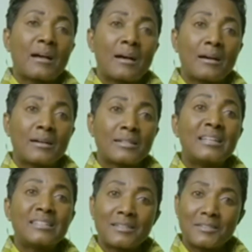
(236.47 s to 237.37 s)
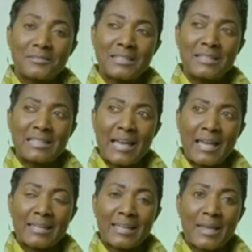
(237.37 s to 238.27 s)
Another thing
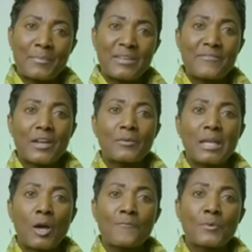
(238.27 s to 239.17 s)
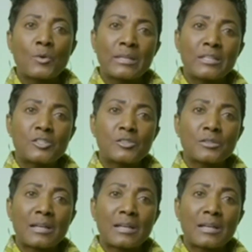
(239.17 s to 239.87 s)
that can be very helpful is your